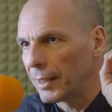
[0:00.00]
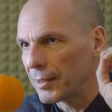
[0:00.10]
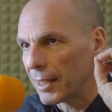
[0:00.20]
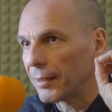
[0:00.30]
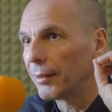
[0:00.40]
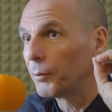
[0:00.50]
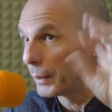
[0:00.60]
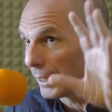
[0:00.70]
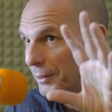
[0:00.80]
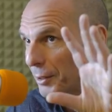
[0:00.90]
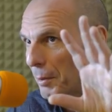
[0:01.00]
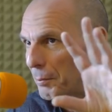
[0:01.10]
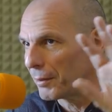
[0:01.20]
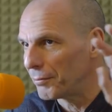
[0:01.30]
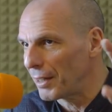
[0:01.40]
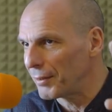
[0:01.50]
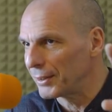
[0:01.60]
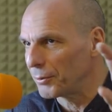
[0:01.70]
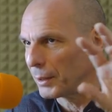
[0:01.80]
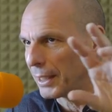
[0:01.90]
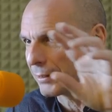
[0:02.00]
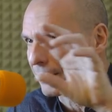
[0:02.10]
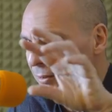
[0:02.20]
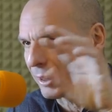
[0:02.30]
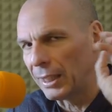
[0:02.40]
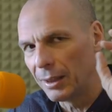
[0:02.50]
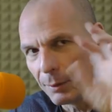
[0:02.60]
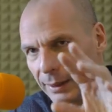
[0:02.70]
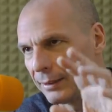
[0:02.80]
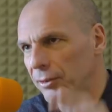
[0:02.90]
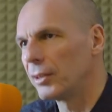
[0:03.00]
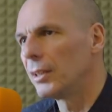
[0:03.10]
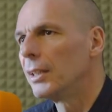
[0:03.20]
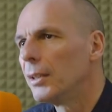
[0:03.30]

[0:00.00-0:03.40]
Then I said 100, remember? 500, 103, 100.